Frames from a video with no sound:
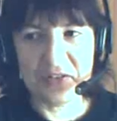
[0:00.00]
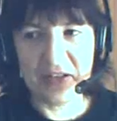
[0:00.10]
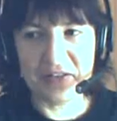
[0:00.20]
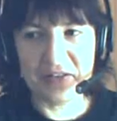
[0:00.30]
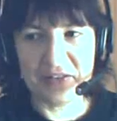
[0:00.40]

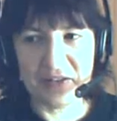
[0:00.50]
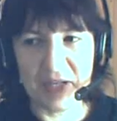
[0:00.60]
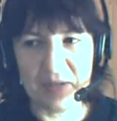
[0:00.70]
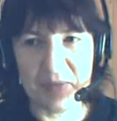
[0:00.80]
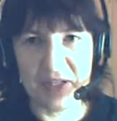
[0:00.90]
This is,
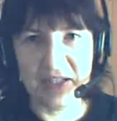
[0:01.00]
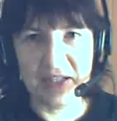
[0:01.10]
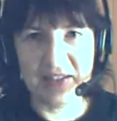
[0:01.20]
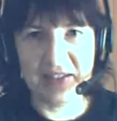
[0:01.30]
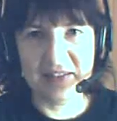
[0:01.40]
is
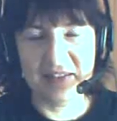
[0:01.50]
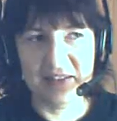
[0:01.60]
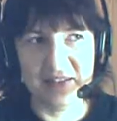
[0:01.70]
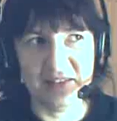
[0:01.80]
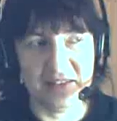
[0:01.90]

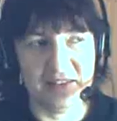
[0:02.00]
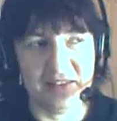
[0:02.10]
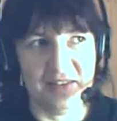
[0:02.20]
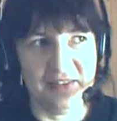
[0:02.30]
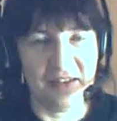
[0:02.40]
maybe,
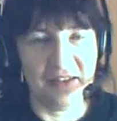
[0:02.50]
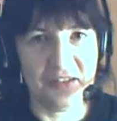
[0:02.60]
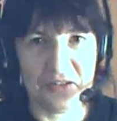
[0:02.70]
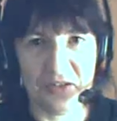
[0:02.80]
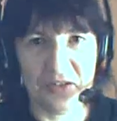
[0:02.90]

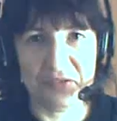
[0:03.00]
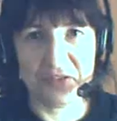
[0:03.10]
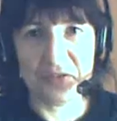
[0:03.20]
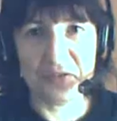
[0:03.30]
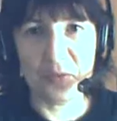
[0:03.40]
I don't